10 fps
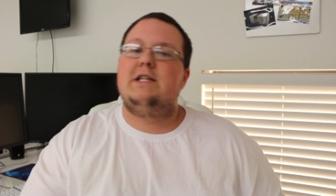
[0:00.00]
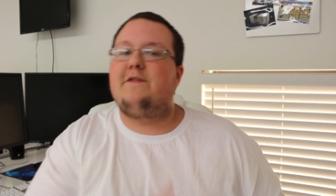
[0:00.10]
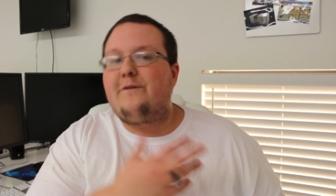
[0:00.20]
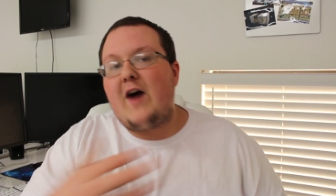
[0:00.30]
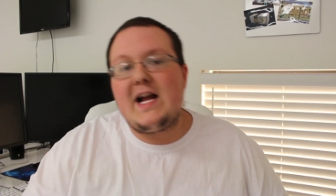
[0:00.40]

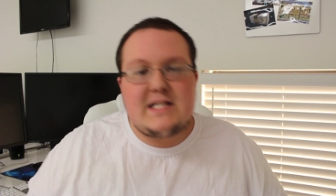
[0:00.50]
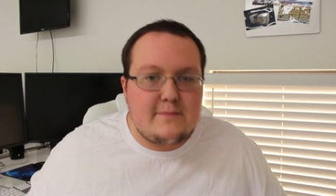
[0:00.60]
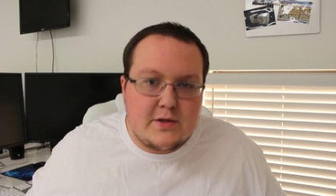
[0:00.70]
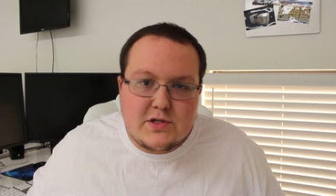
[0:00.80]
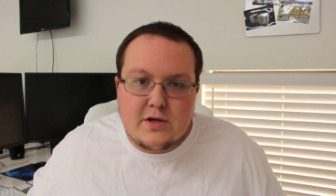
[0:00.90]
So find
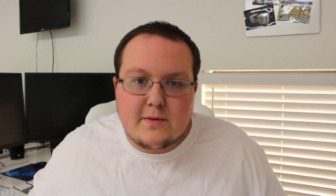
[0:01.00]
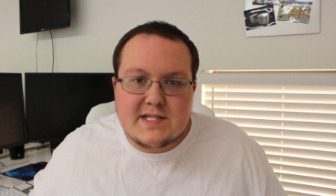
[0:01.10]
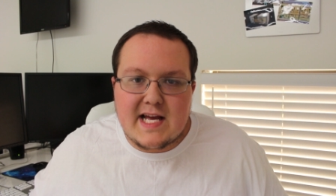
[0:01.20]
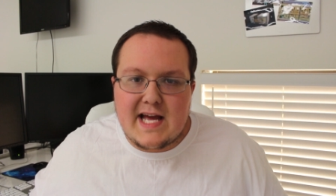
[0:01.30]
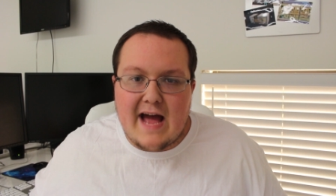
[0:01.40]
some
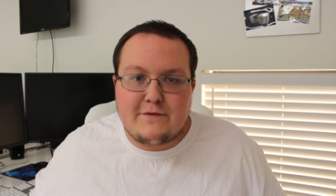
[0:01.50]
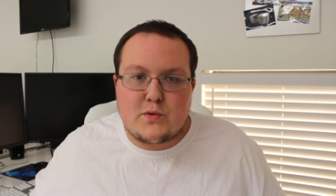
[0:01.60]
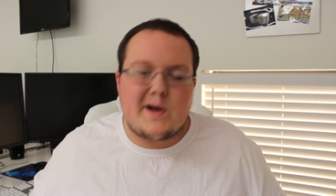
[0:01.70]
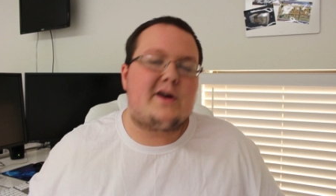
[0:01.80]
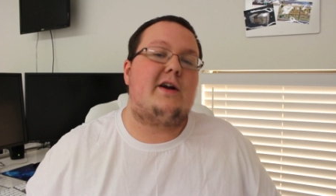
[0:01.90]
YouTubers that have
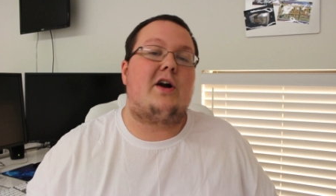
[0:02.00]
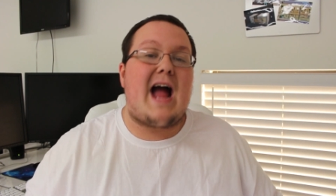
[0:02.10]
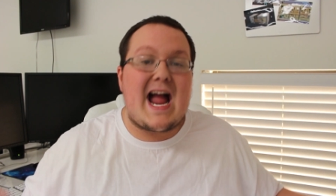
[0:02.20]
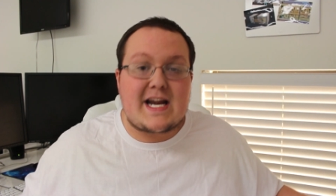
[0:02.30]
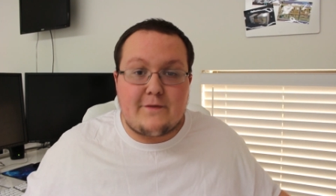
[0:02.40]
Twitter and are
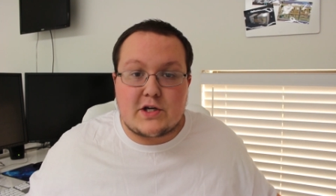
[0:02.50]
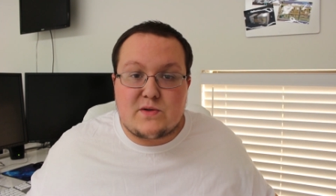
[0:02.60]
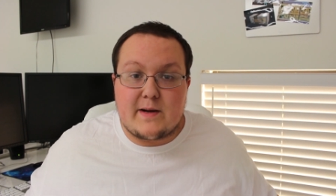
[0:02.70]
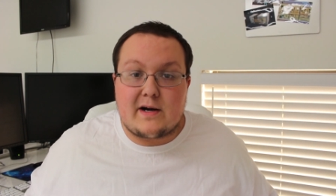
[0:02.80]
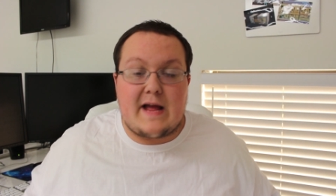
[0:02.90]
active on
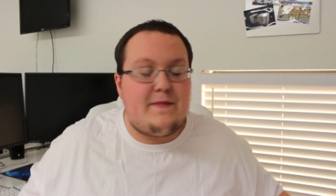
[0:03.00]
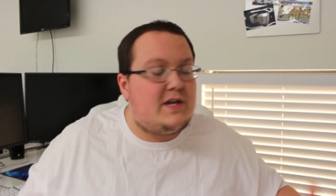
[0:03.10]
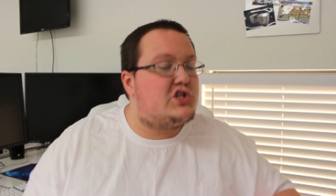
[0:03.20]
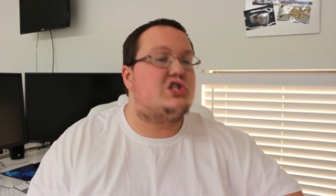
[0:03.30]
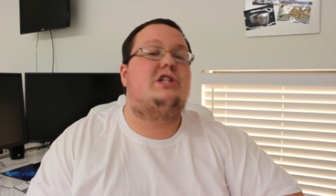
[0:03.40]
Twitter, and
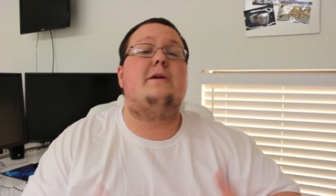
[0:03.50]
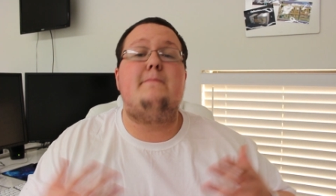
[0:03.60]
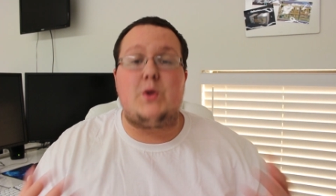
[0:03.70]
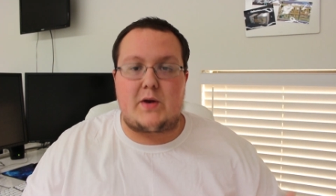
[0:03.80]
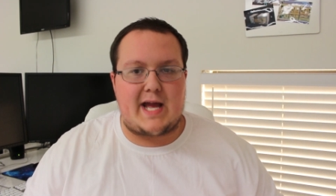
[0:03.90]
then just
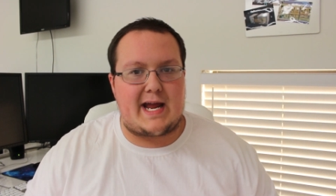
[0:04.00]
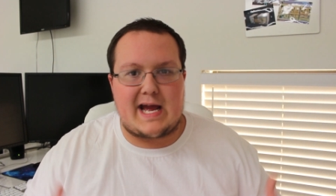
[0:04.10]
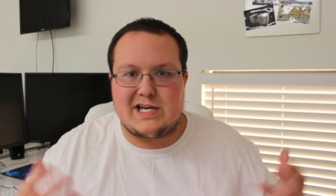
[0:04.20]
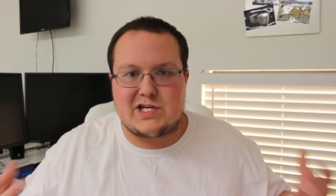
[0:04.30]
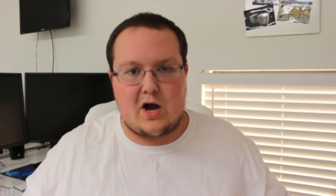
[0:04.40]
communicate
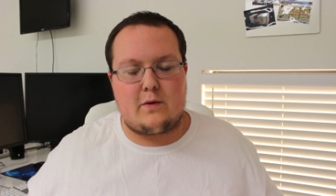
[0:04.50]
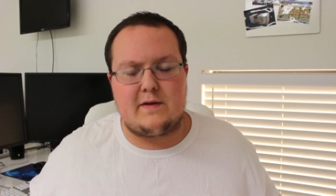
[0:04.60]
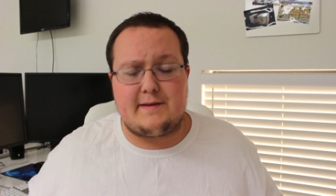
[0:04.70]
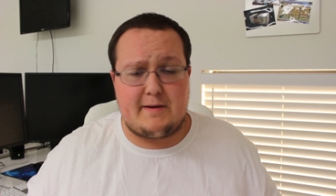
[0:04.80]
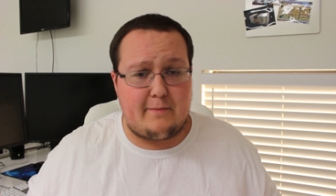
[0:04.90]
and talk
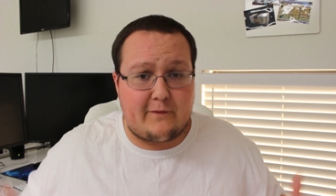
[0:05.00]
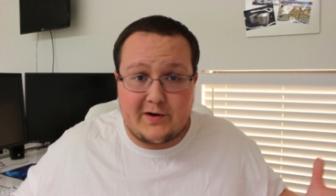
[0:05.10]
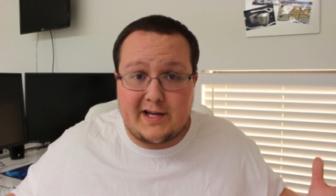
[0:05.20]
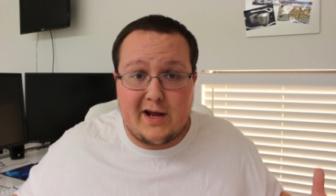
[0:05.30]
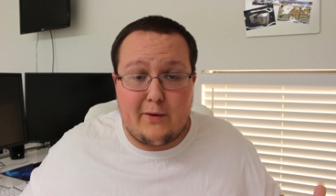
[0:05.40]
with them. And before
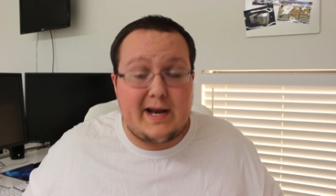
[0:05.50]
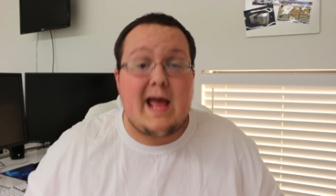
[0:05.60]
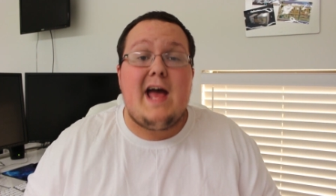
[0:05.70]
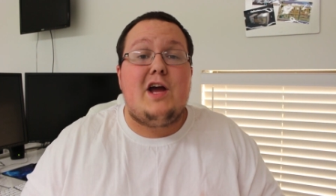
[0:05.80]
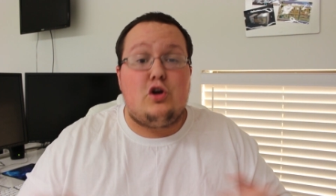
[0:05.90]
you know it,
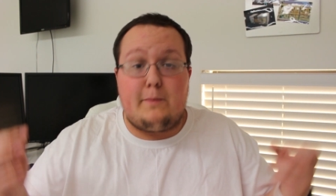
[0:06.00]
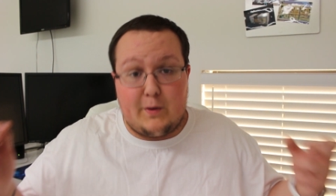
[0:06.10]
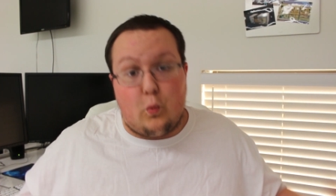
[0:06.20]
you'll be